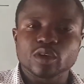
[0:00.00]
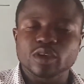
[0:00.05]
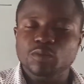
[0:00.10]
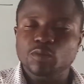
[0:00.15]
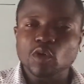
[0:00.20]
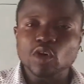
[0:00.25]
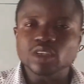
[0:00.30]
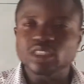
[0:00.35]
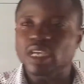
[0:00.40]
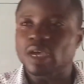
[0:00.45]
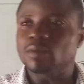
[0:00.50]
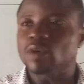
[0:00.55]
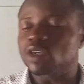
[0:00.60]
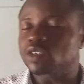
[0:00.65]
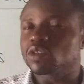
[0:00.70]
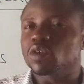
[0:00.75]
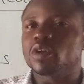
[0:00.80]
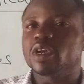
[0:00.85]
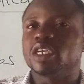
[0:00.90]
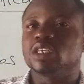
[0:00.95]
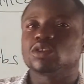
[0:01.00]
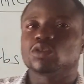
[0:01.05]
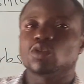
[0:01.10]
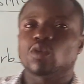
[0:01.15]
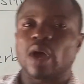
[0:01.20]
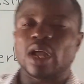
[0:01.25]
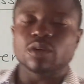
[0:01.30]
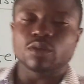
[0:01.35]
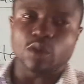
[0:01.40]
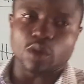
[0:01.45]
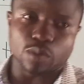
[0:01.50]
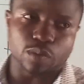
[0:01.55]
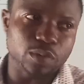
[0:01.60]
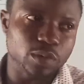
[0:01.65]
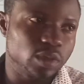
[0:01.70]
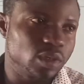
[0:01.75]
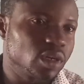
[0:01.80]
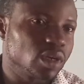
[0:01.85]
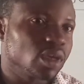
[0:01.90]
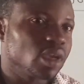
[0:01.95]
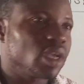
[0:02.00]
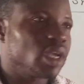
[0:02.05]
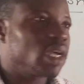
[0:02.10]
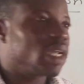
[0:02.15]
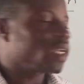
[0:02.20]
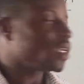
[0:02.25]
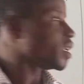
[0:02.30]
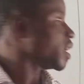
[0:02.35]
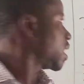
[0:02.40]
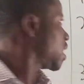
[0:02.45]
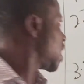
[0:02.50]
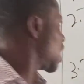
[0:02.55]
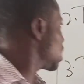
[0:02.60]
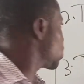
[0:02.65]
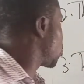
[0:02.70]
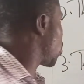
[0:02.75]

he put them also into one group. The last